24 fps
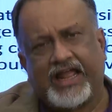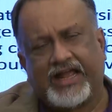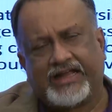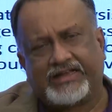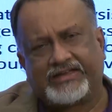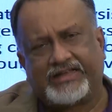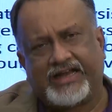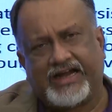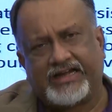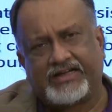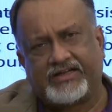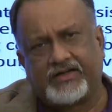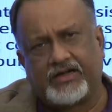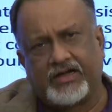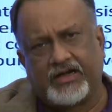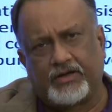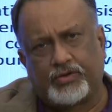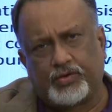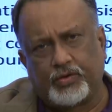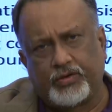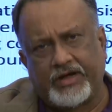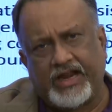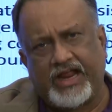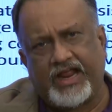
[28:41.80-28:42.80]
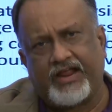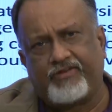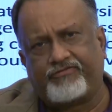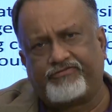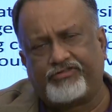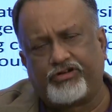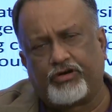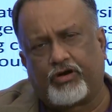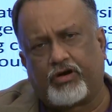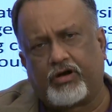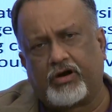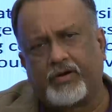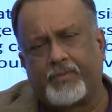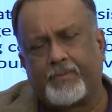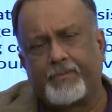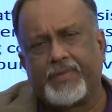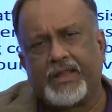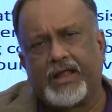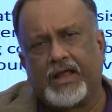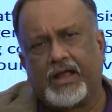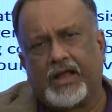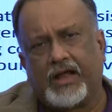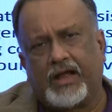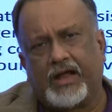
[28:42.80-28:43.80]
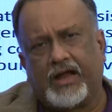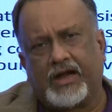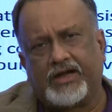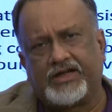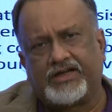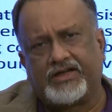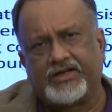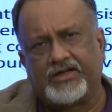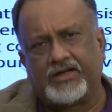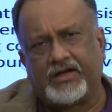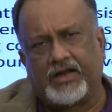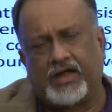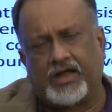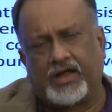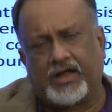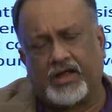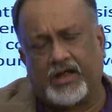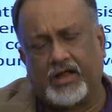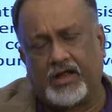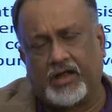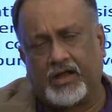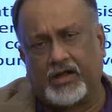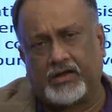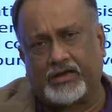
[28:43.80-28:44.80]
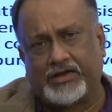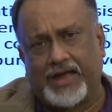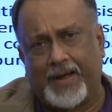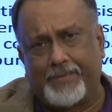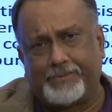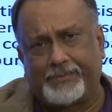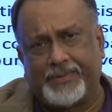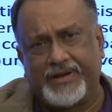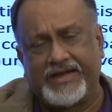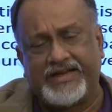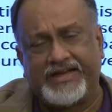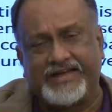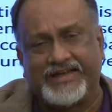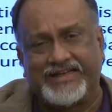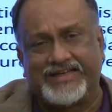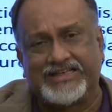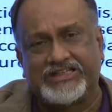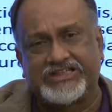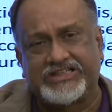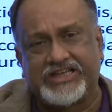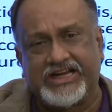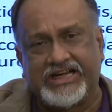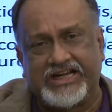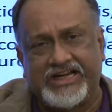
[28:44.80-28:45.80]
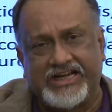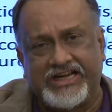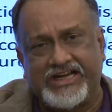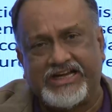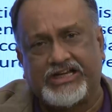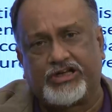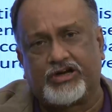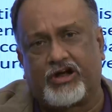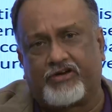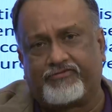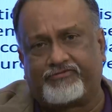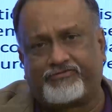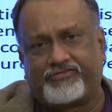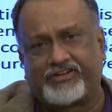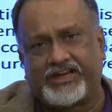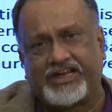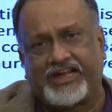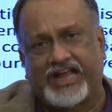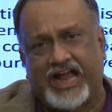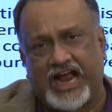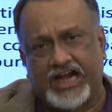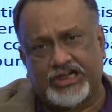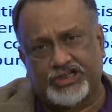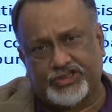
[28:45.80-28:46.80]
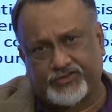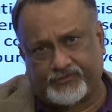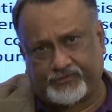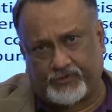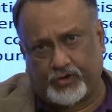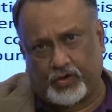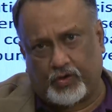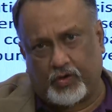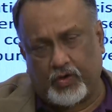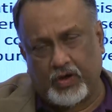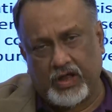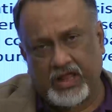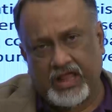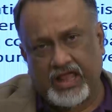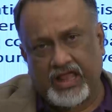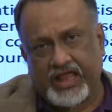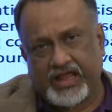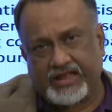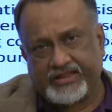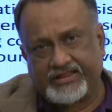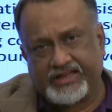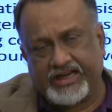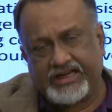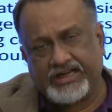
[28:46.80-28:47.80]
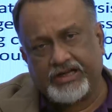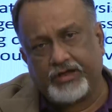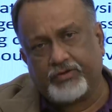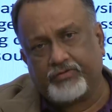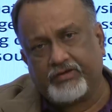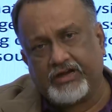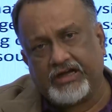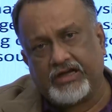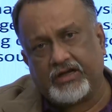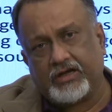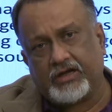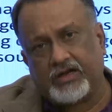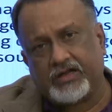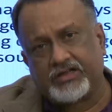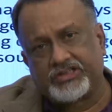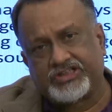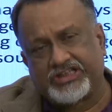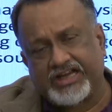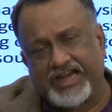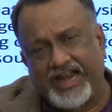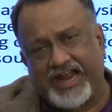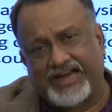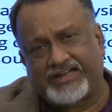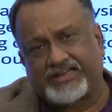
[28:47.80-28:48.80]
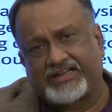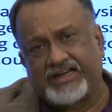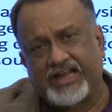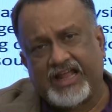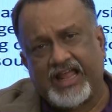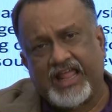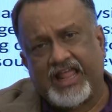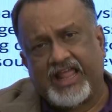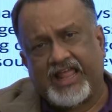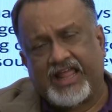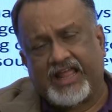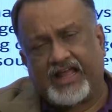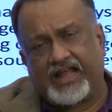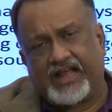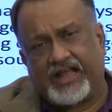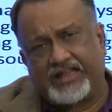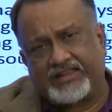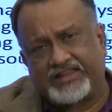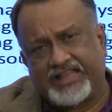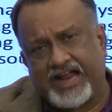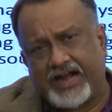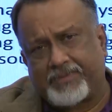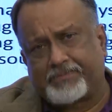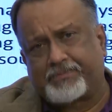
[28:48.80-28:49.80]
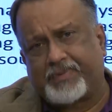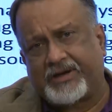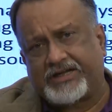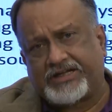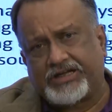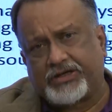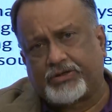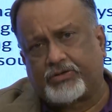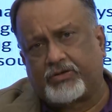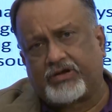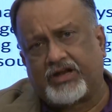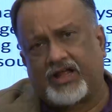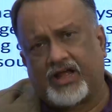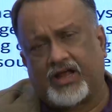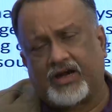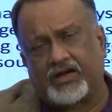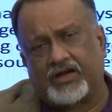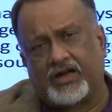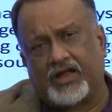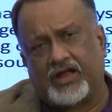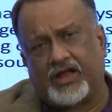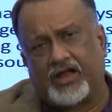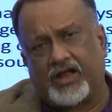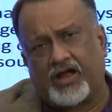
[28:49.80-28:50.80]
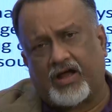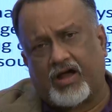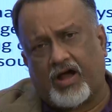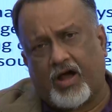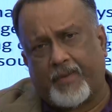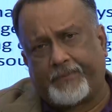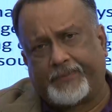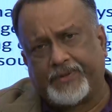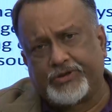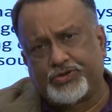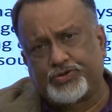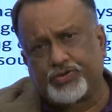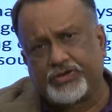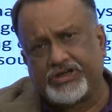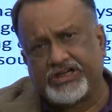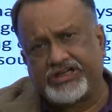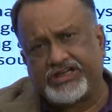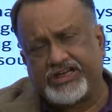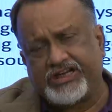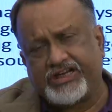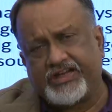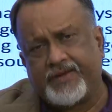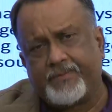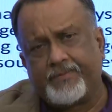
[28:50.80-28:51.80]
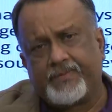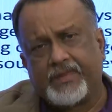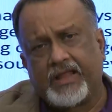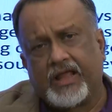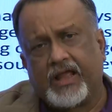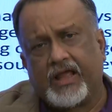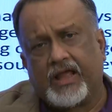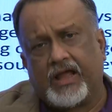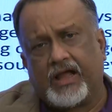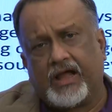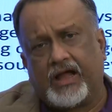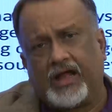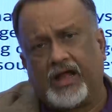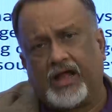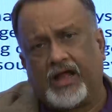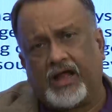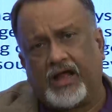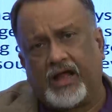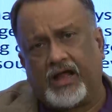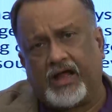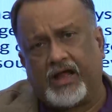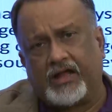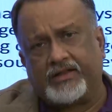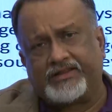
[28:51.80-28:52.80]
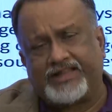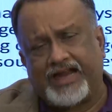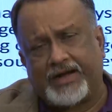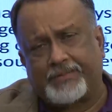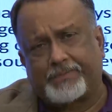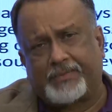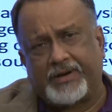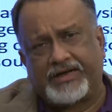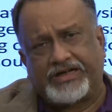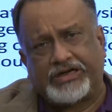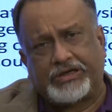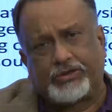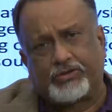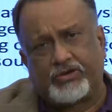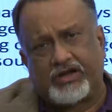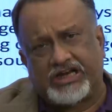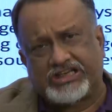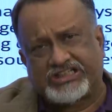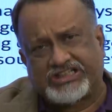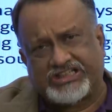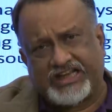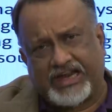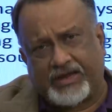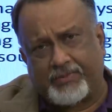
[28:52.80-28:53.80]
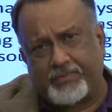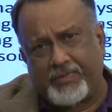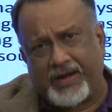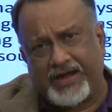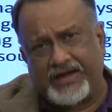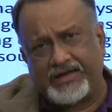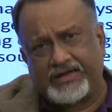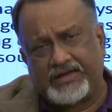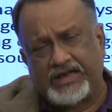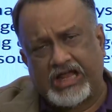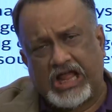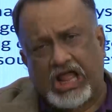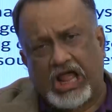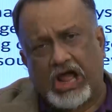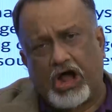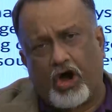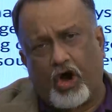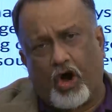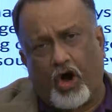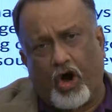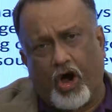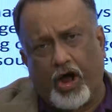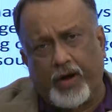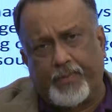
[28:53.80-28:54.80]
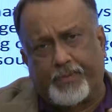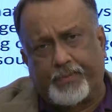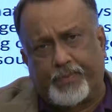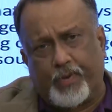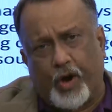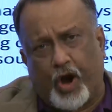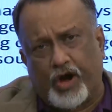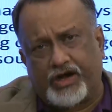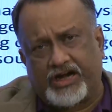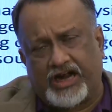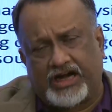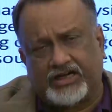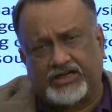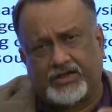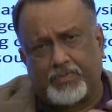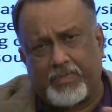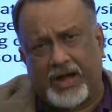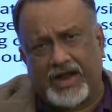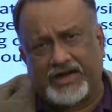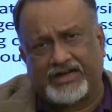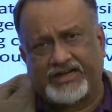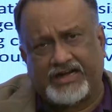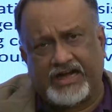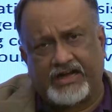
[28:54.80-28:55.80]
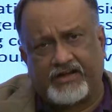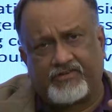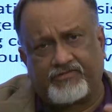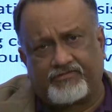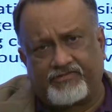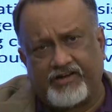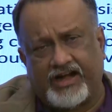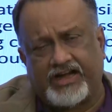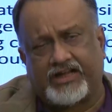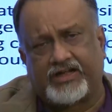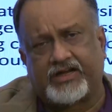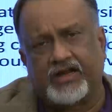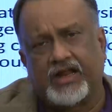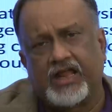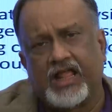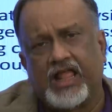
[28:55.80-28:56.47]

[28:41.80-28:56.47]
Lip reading: that today if your company is in need of free cash flow, then you will select that particular opportunity, that particular segment or product market fit